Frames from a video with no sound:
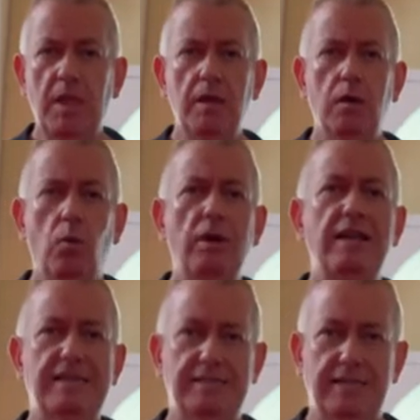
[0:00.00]
One
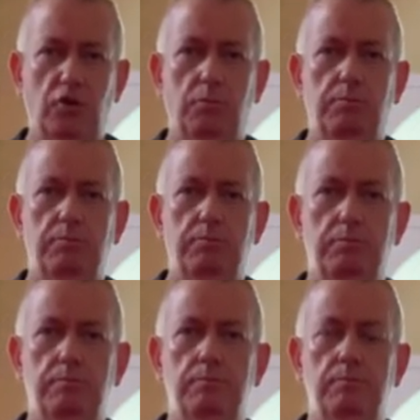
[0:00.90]
last thing
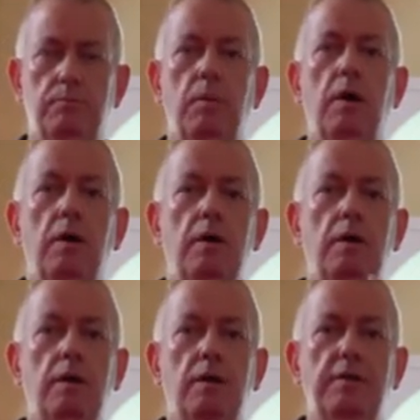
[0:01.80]

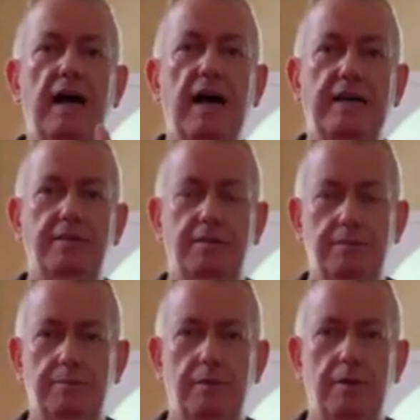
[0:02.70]
though, the eyes.
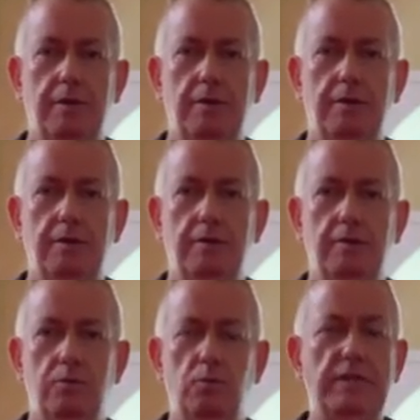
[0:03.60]

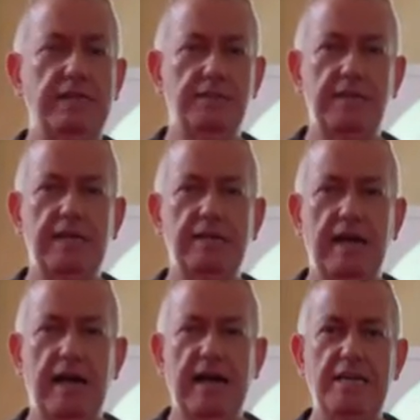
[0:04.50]
We did say that the
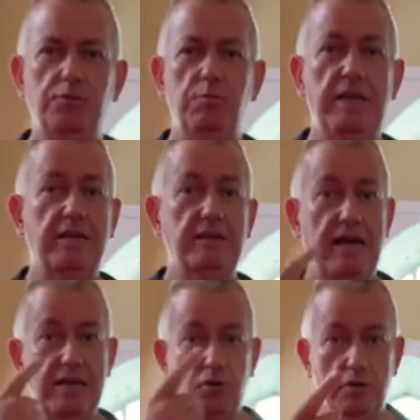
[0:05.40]
eyes were making eye
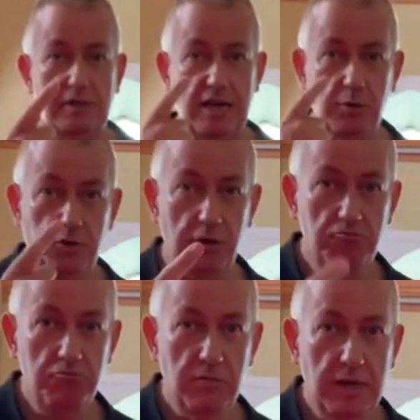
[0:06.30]
contact with you,
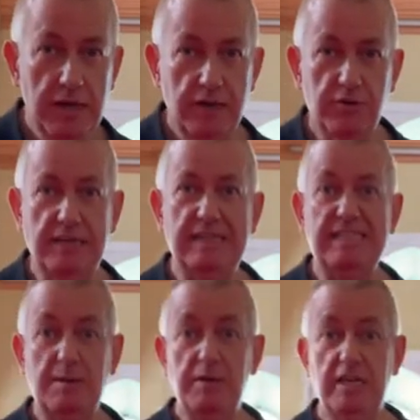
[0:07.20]
trying to
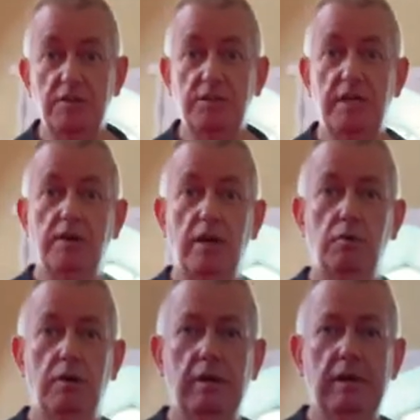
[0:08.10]
intimidate and stare you out.
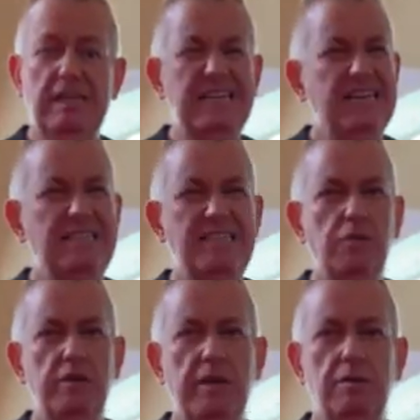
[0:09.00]
Are they still there?